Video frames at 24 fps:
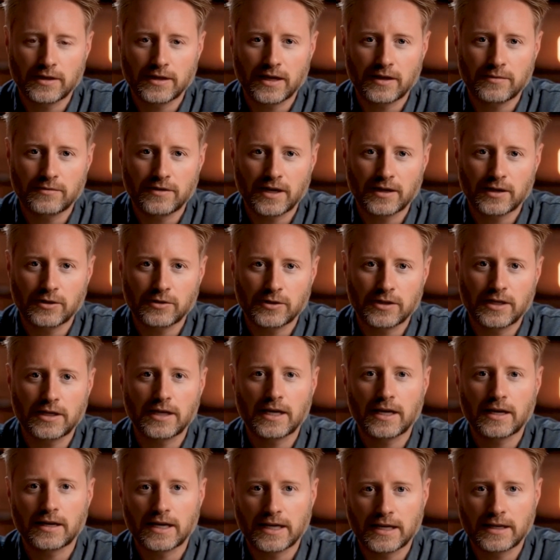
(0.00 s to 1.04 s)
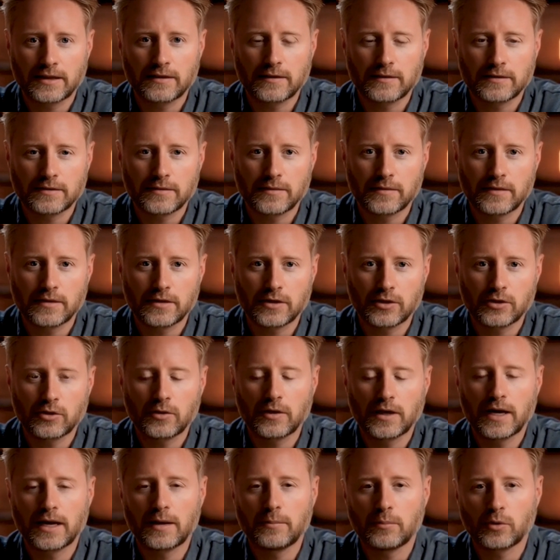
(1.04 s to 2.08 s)
that value clearly. You
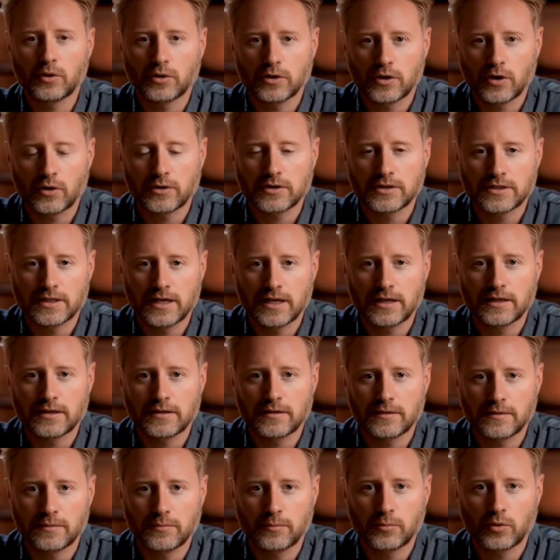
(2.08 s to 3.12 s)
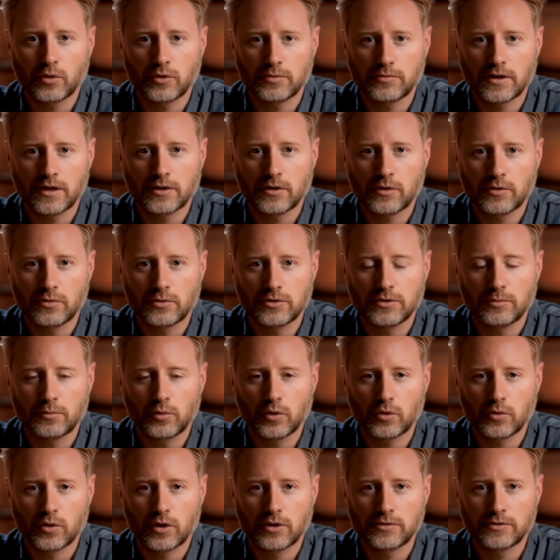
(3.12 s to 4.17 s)
create more content, more funnels,
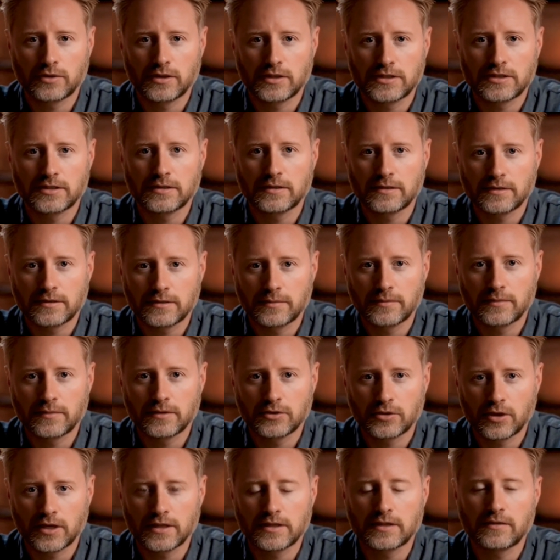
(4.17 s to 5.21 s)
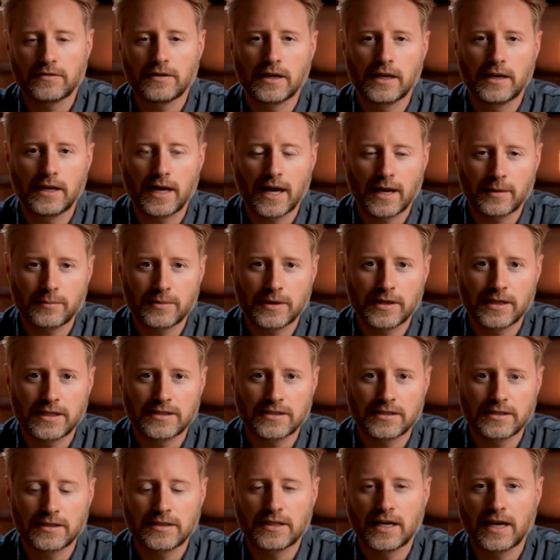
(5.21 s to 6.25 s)
more offers, trying to fill a gap that
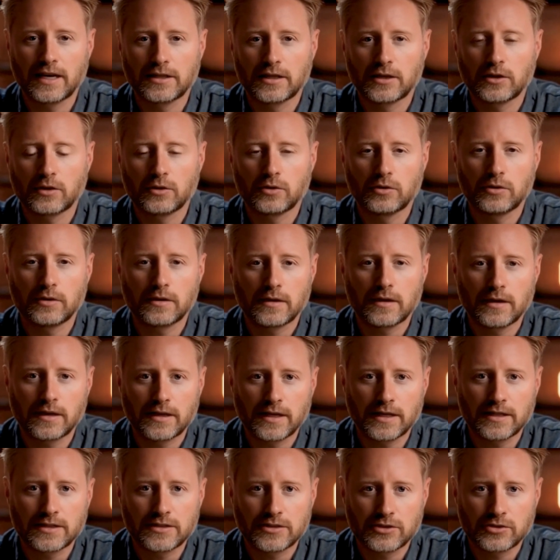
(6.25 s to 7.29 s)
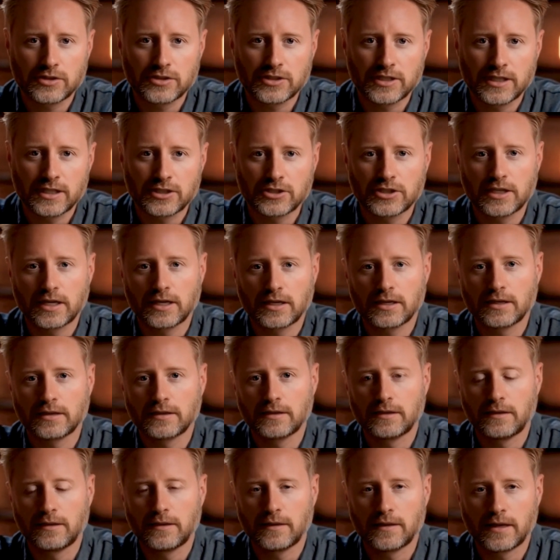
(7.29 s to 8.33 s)
isn't tactical, it's strategic.
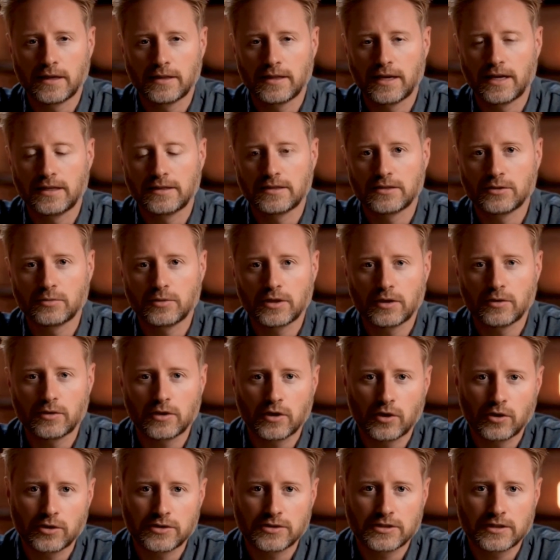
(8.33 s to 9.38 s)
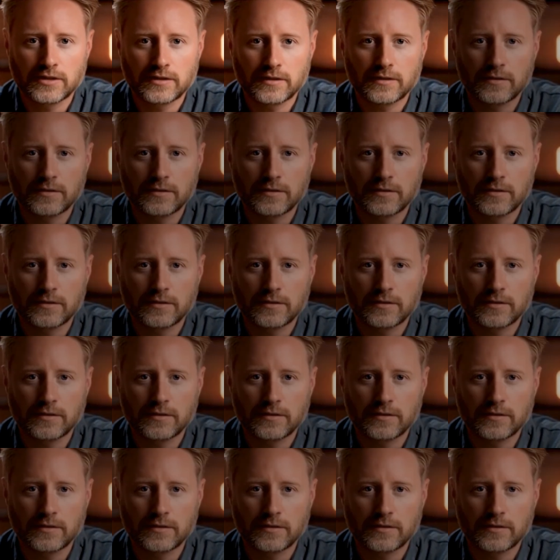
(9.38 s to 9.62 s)
And that's the real cost.